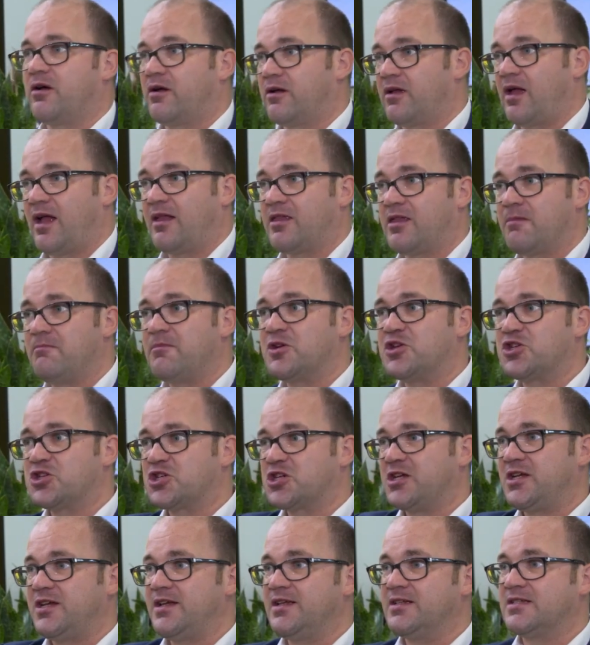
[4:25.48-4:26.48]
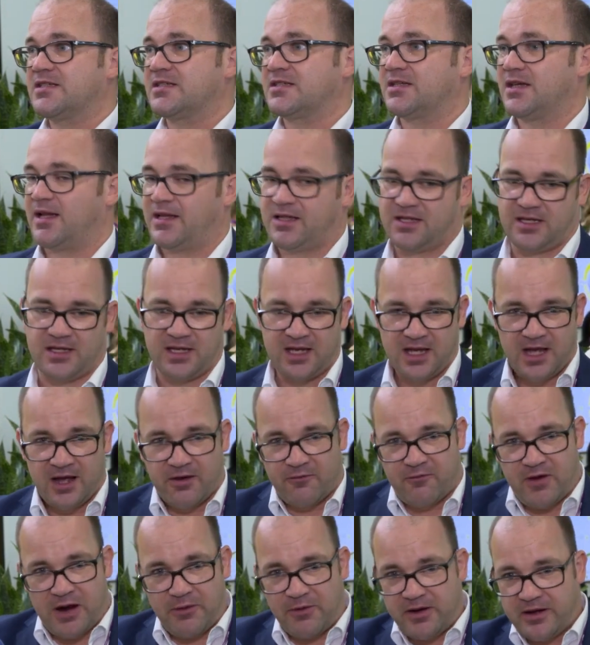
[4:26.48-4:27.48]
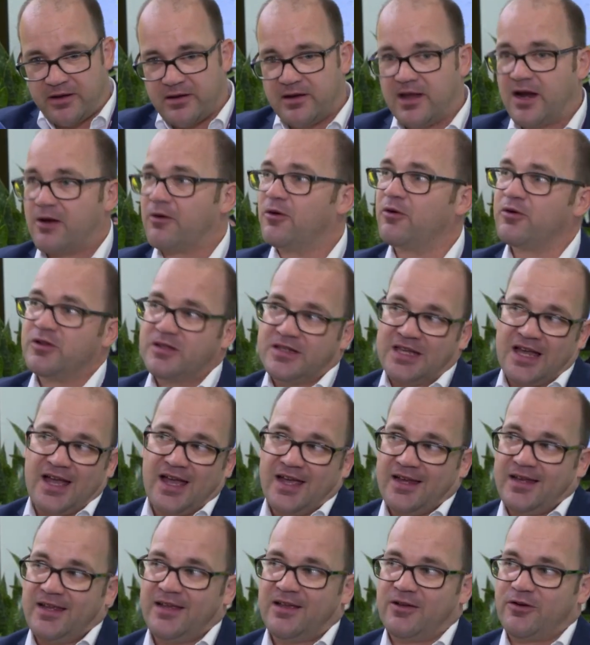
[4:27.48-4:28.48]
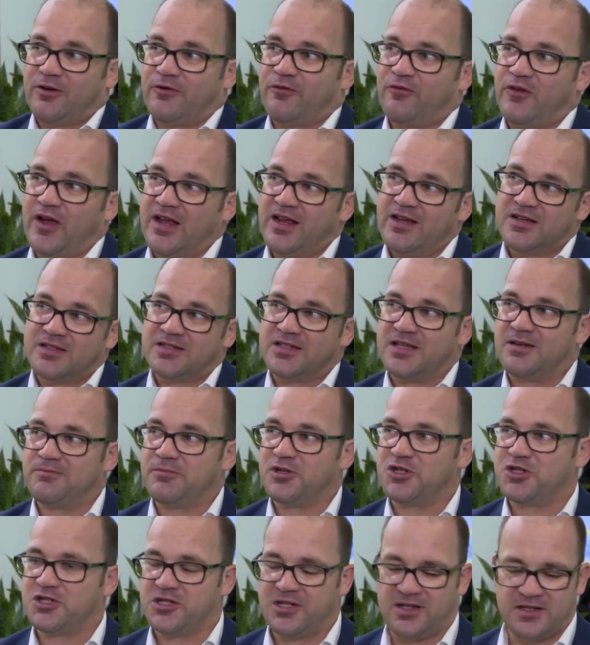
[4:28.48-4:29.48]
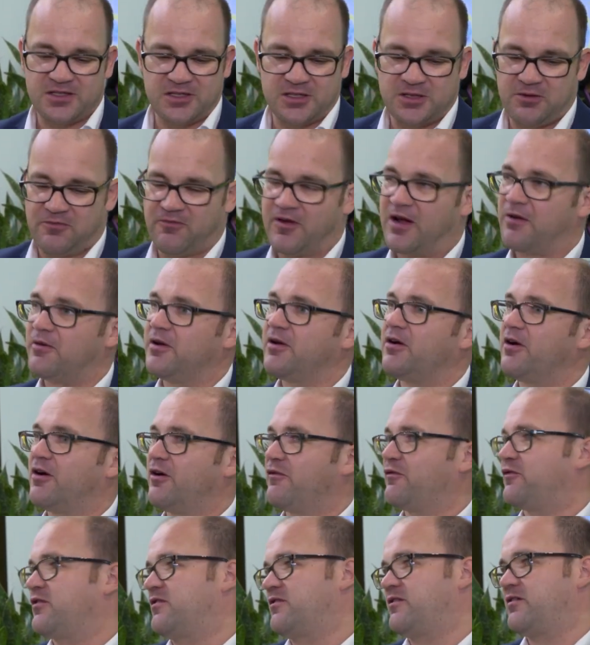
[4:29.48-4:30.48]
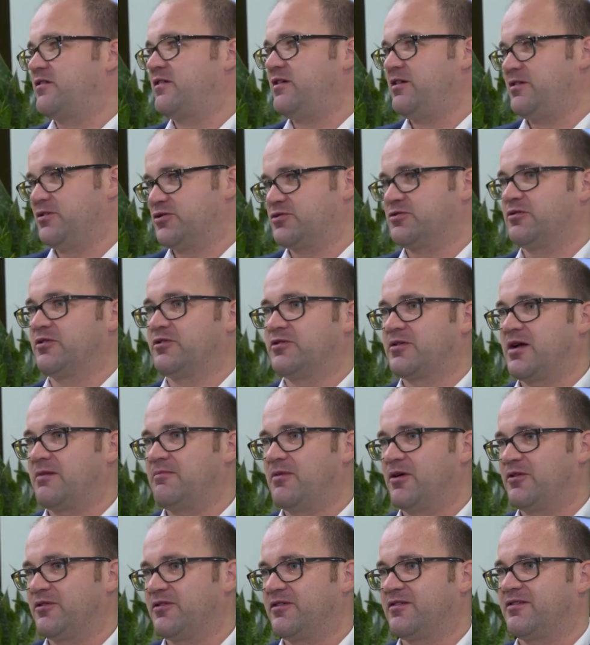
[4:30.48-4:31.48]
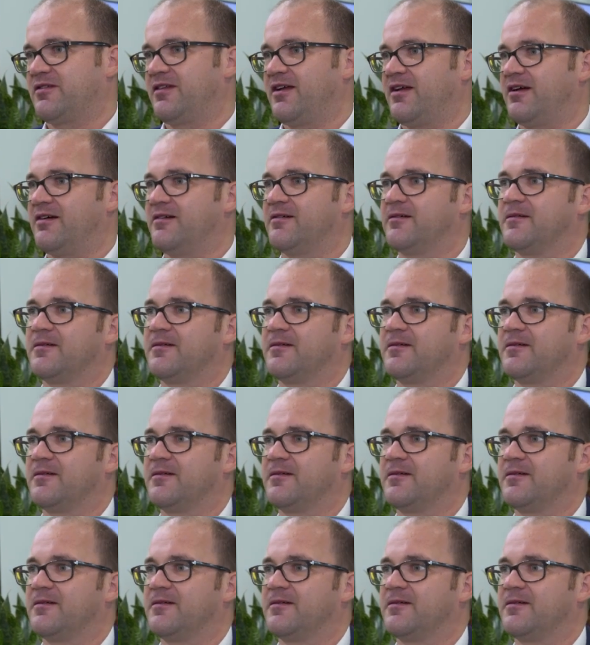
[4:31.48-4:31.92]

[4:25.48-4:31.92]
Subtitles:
at the machines, at the very narrow, tiny conveyors in machines, you very often see Interroll drum motors there.